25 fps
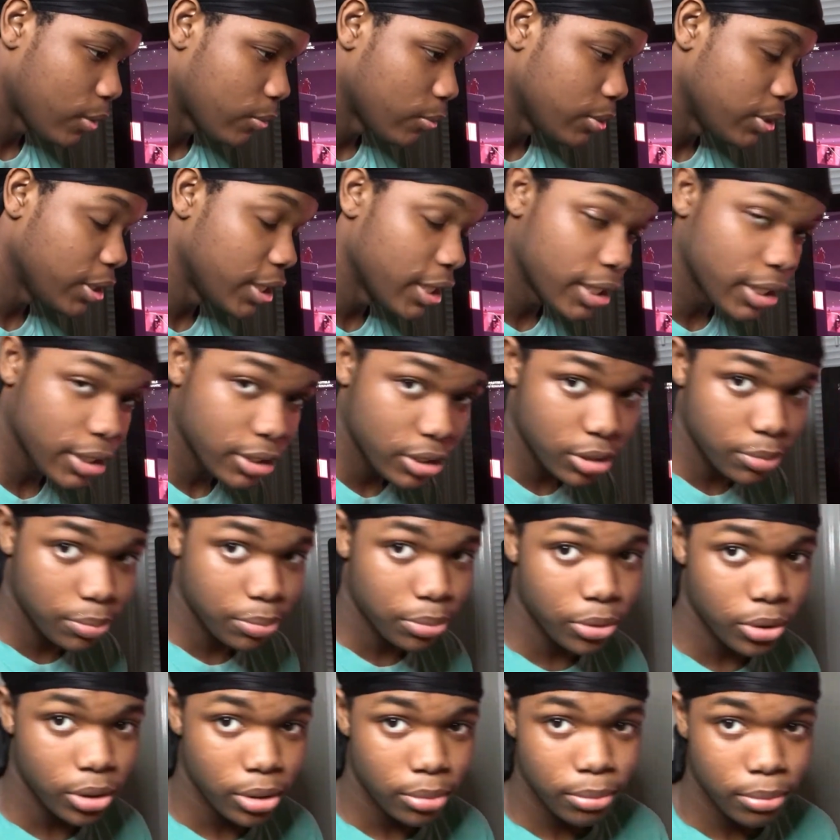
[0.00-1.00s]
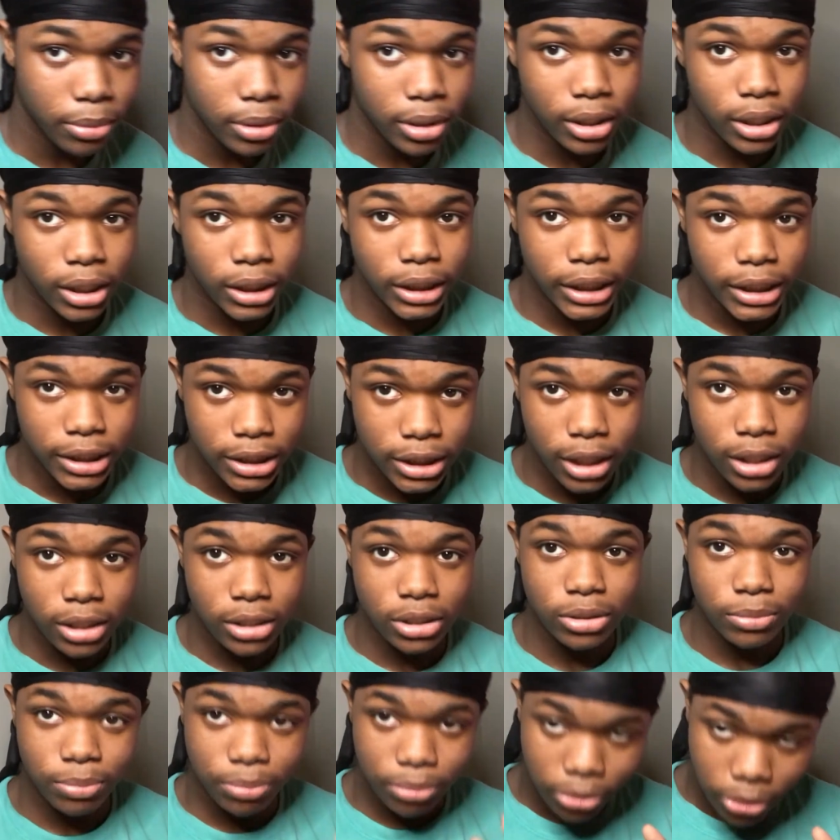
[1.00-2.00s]
We need the support, bro. I need y'all to
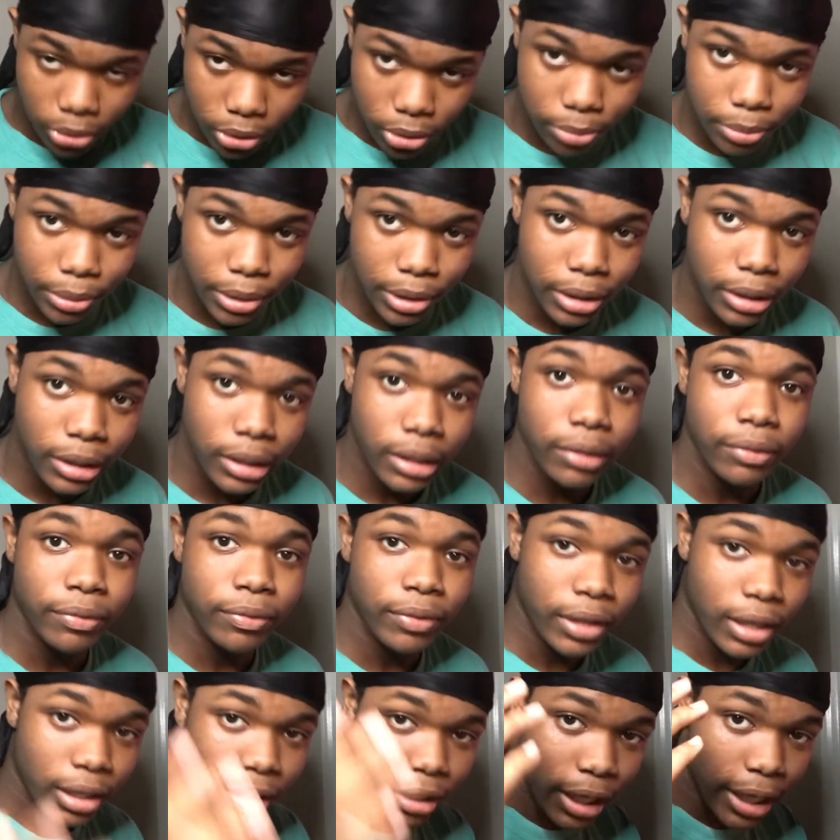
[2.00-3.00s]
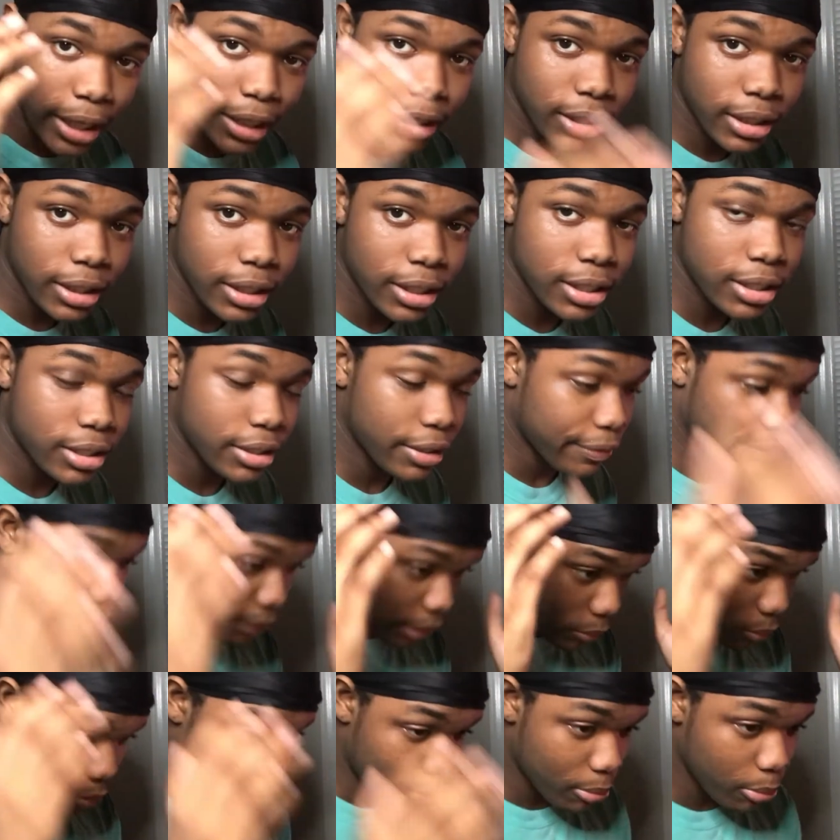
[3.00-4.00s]
support me. If y'all like these, if
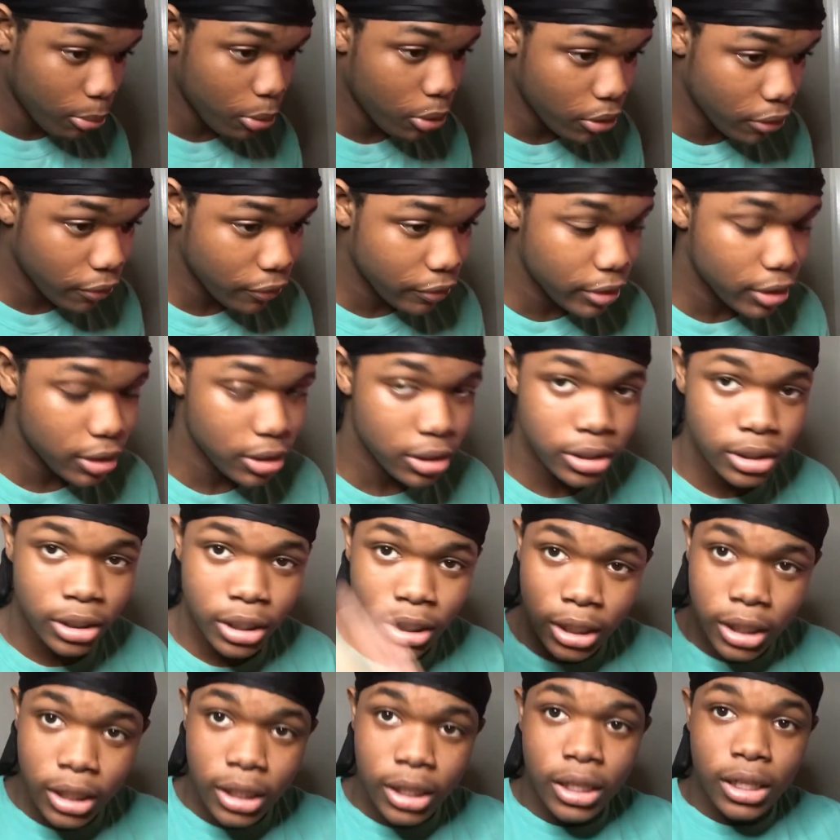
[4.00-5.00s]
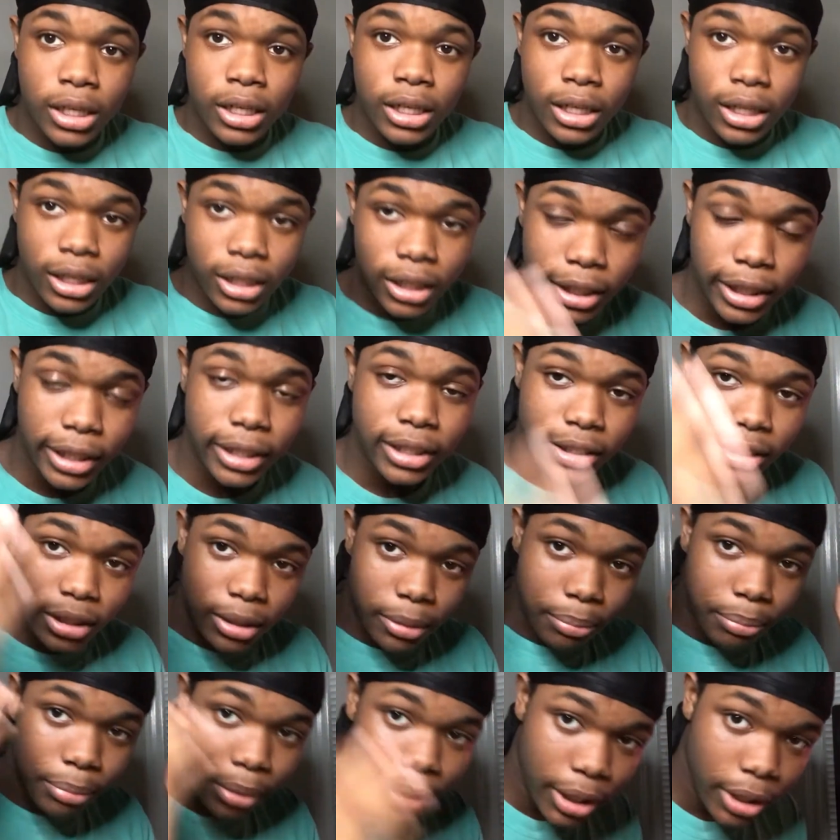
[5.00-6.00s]
y'all want more of this, click the
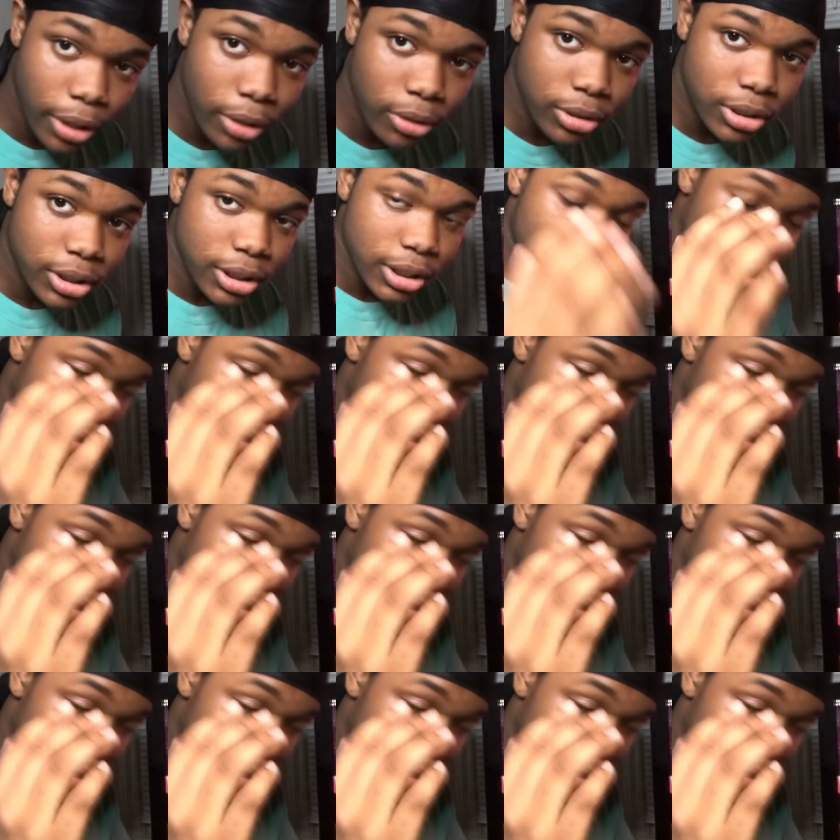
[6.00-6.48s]
bell to